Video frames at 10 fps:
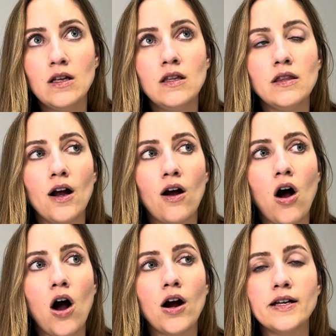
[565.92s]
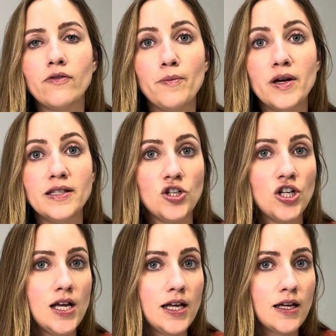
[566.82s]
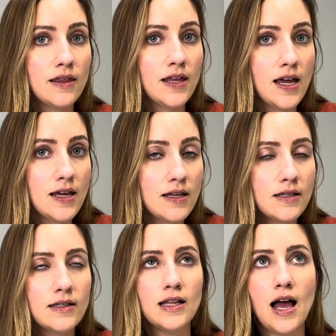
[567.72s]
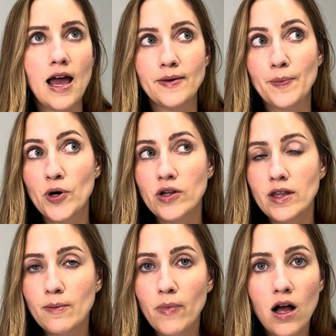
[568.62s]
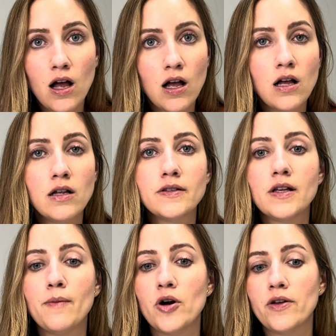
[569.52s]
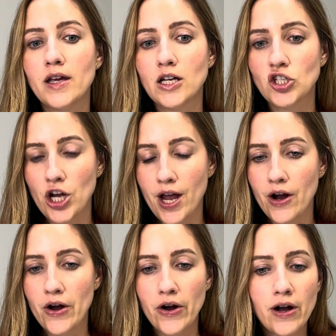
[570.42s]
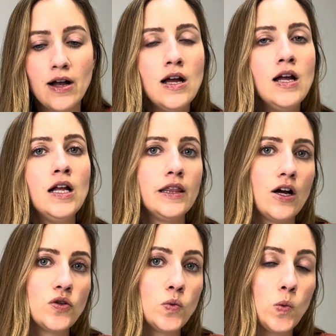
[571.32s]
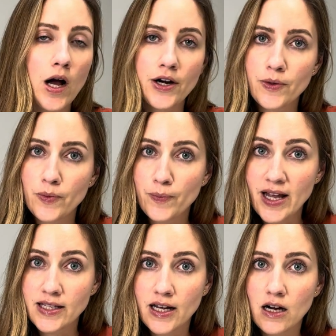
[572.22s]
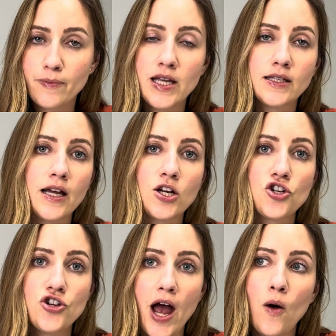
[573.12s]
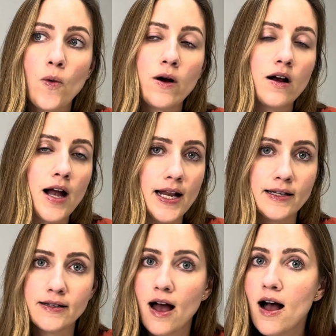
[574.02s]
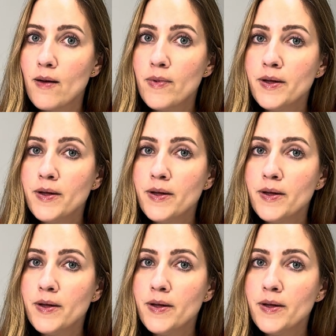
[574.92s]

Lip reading: There are different positioning things like birthing balls, a birthing chair. There's water-based therapies like shower and tub.